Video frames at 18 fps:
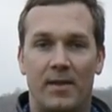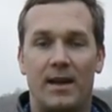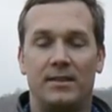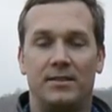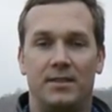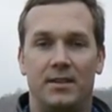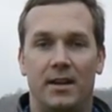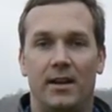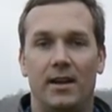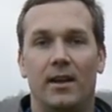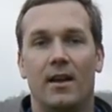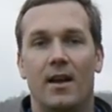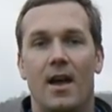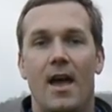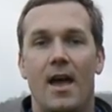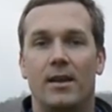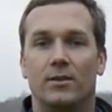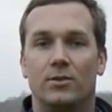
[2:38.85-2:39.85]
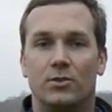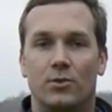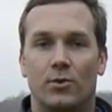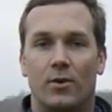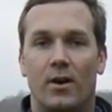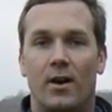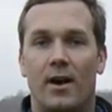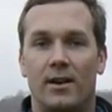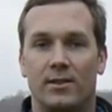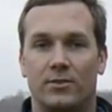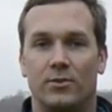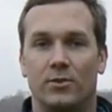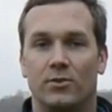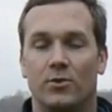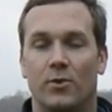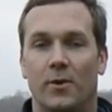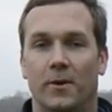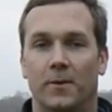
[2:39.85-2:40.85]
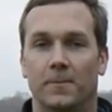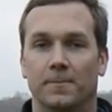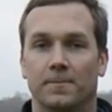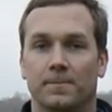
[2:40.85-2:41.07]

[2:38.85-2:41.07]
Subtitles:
that tee and store our extra soil.